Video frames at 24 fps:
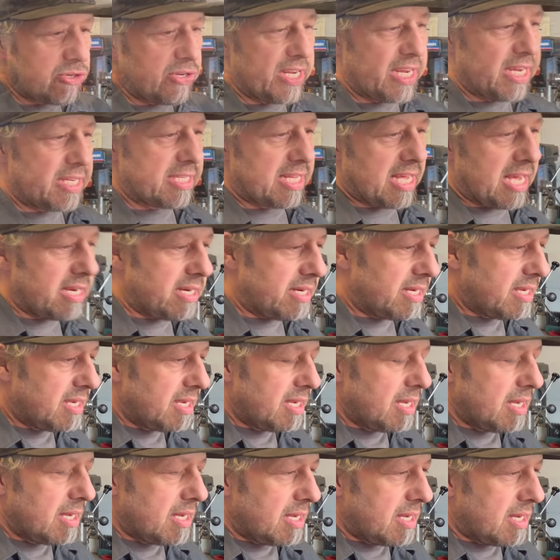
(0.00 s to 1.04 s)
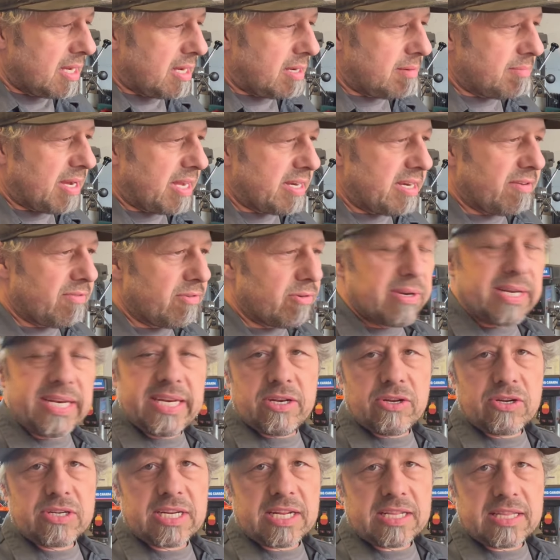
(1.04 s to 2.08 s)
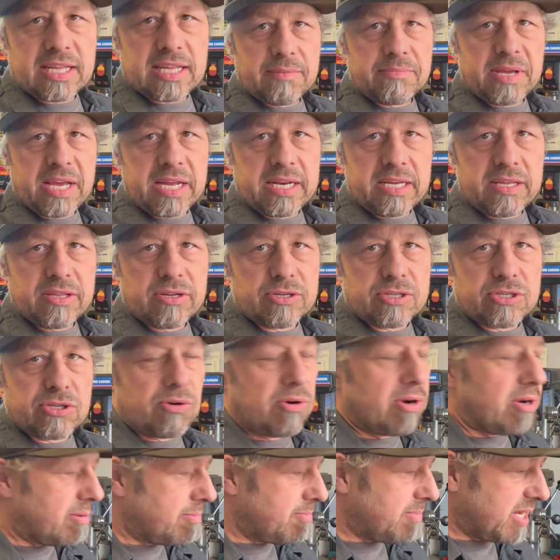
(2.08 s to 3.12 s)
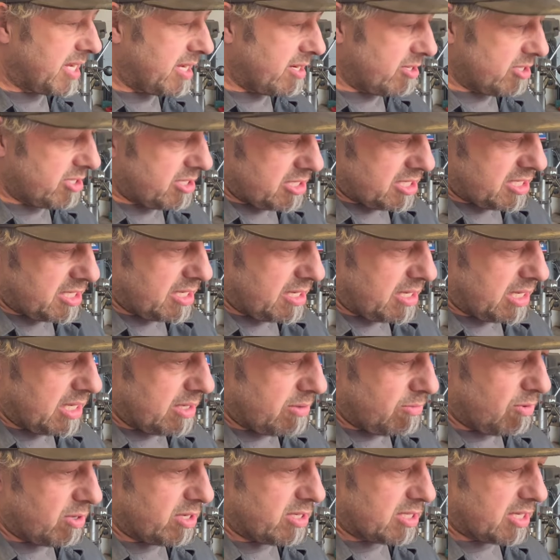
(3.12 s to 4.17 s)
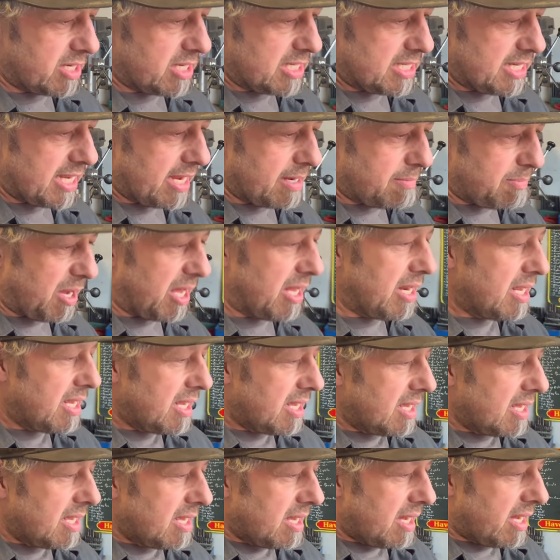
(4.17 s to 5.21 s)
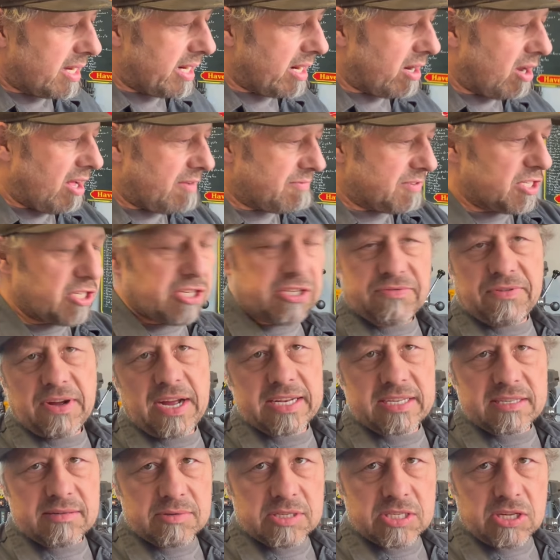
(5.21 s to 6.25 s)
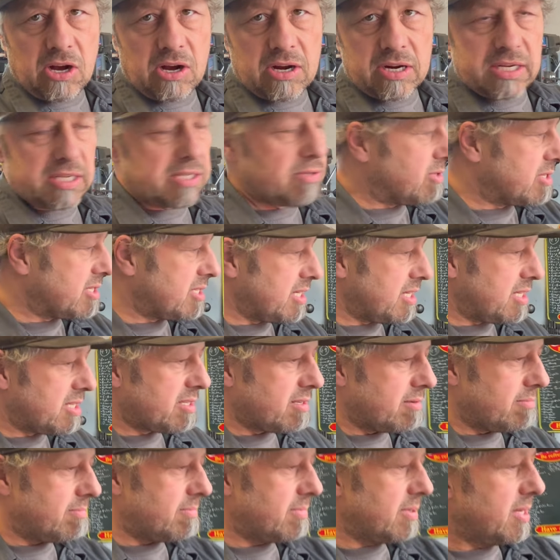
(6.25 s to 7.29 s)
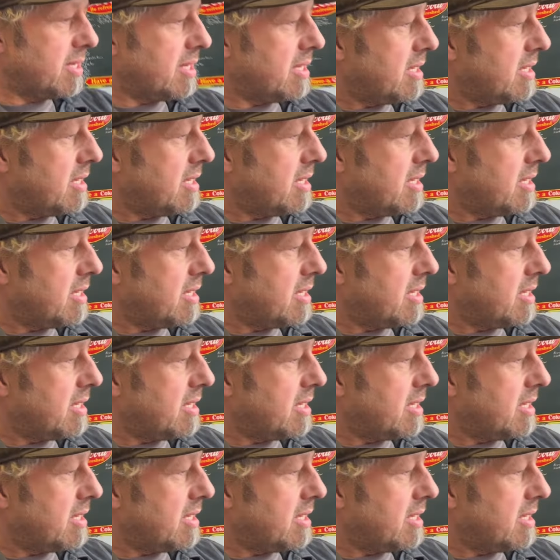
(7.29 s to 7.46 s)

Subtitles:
you guys that. I never really looked at yet either, so I'll be curious to see what it's going to take. And then I'll have to just find some sockets. We'll see some